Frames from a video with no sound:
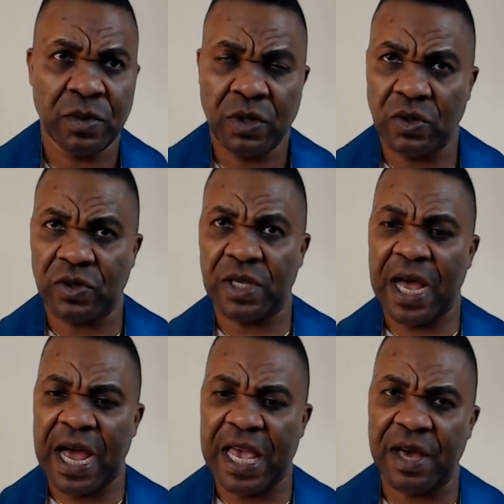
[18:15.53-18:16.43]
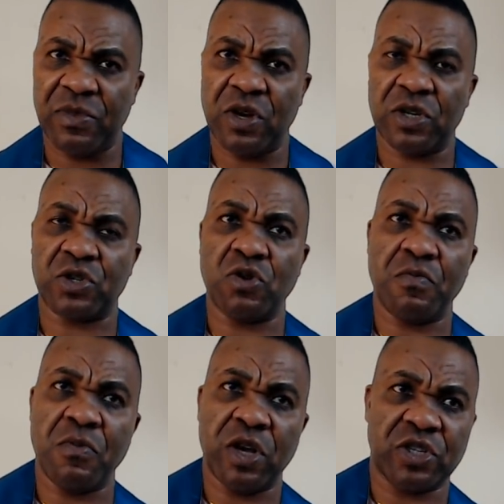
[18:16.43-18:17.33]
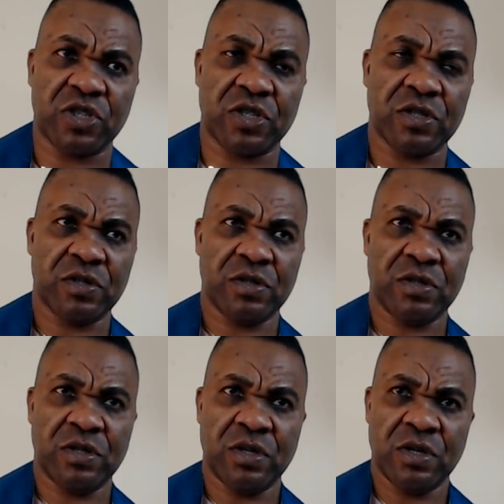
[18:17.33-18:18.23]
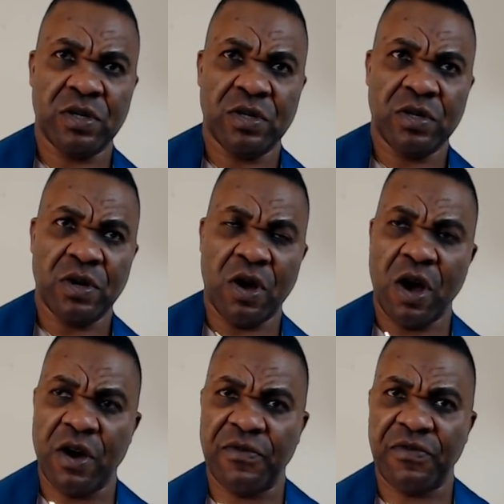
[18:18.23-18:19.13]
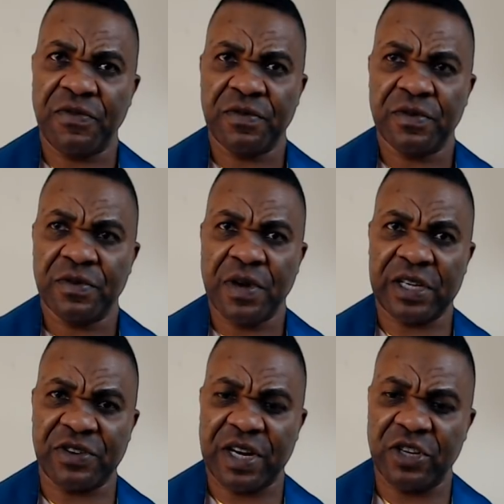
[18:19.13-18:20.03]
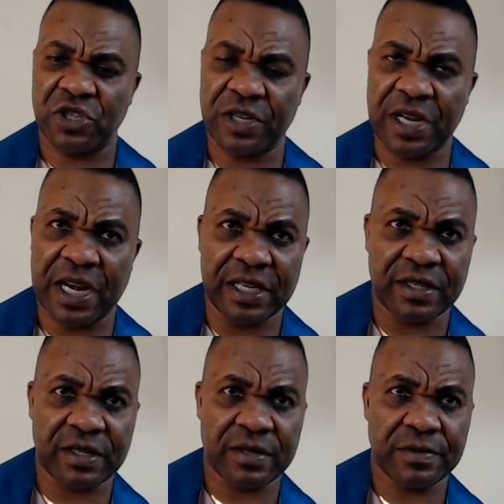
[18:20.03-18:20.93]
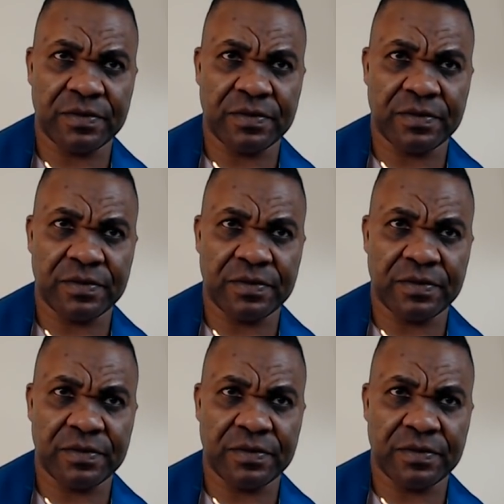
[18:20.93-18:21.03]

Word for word: you see, I am not so much of a traditionalist,